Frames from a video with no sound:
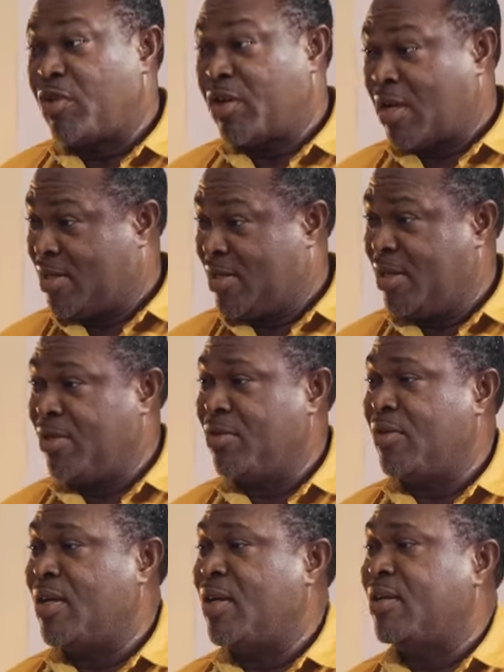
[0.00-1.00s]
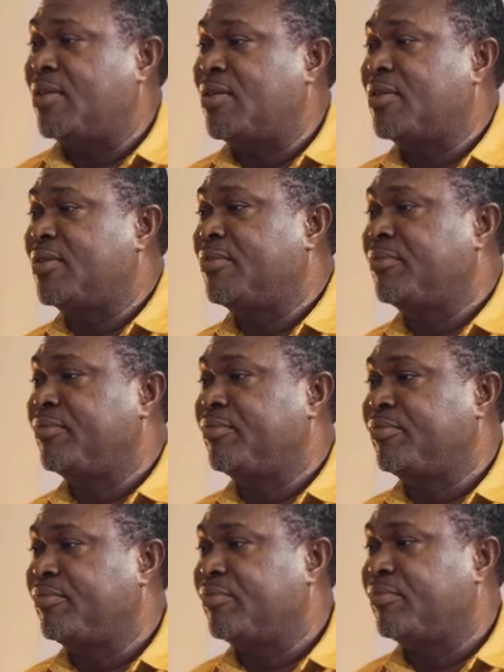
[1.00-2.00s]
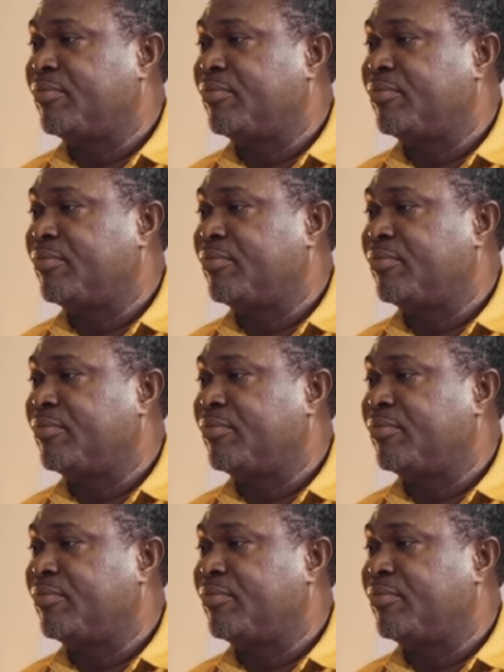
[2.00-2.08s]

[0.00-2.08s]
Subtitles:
I should be asking you that.